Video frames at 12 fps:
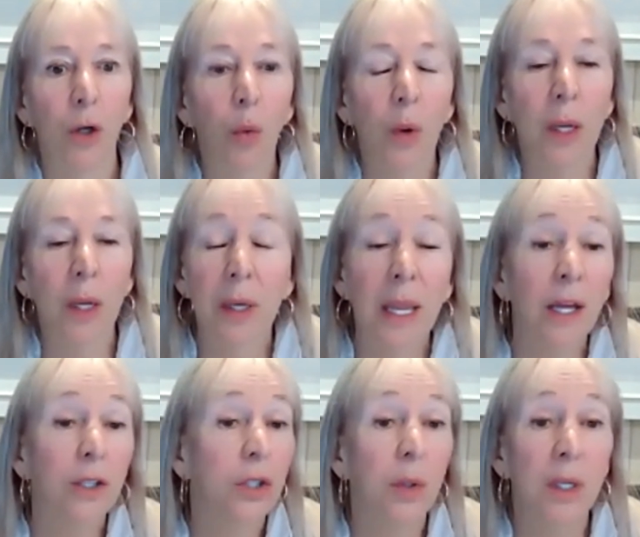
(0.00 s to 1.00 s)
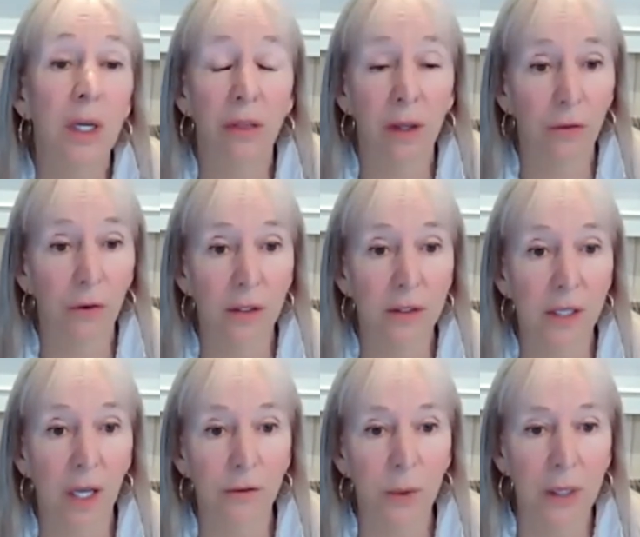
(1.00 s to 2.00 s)
We can't do anything for
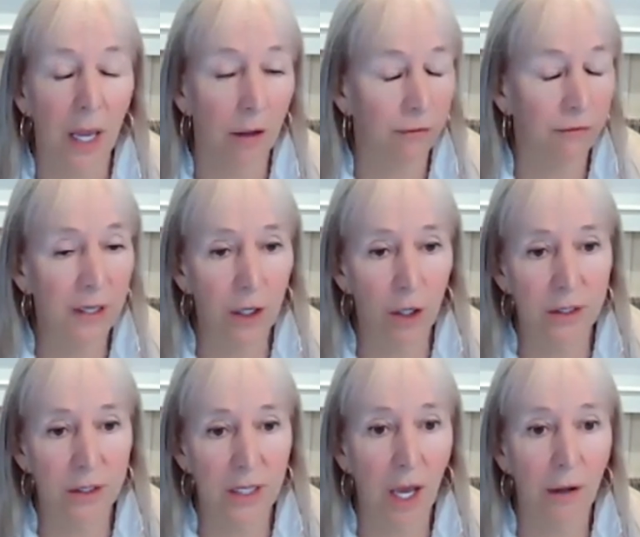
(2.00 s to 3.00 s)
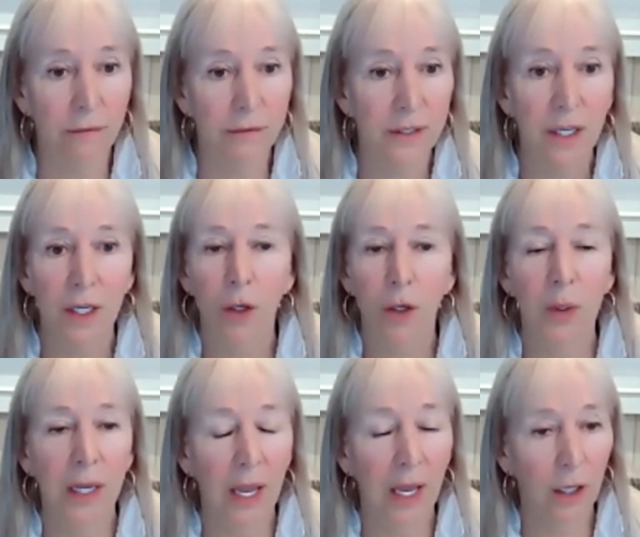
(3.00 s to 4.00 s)
ourselves. We can't feed ourselves. We can't